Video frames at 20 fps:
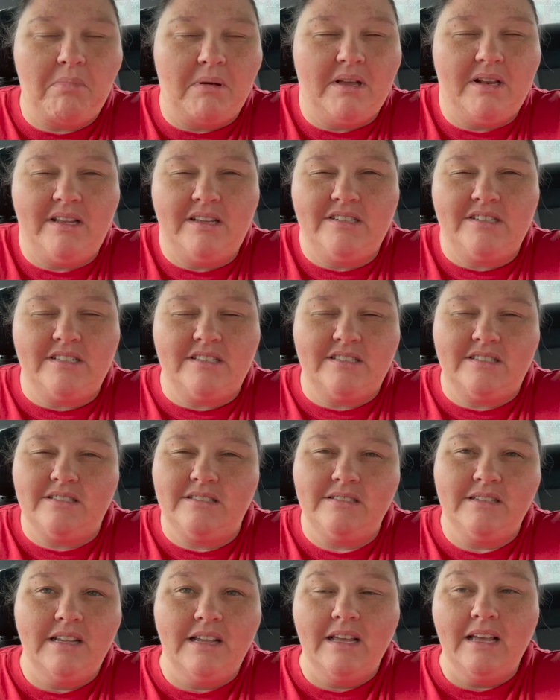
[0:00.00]
but
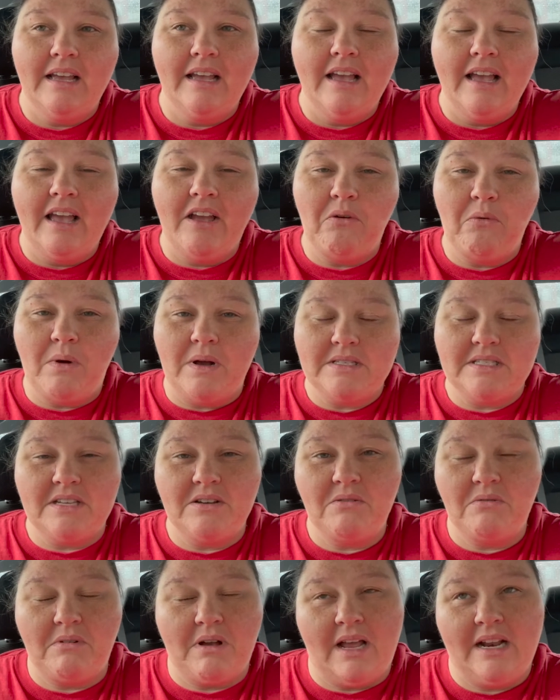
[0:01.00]

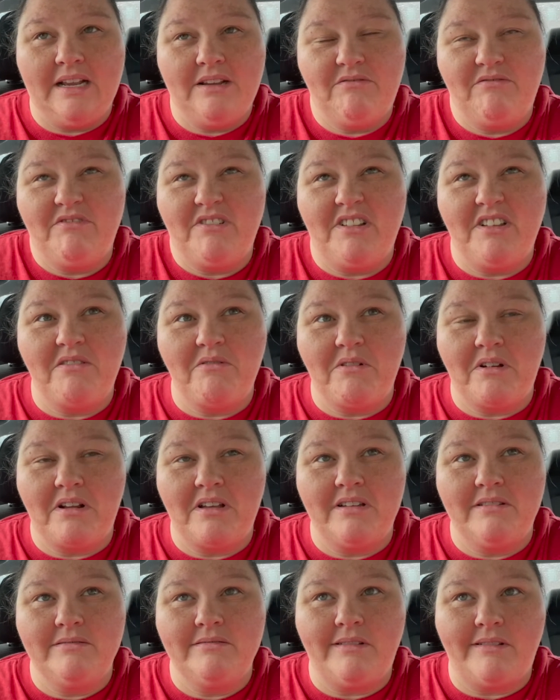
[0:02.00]
I didn't really want
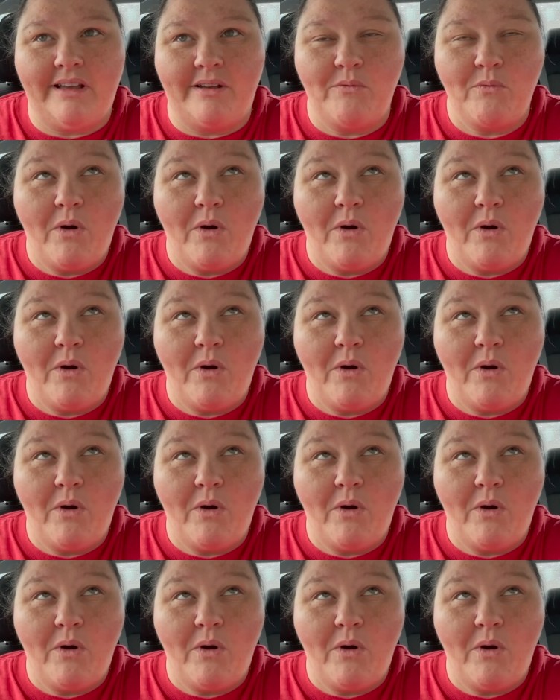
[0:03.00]
to like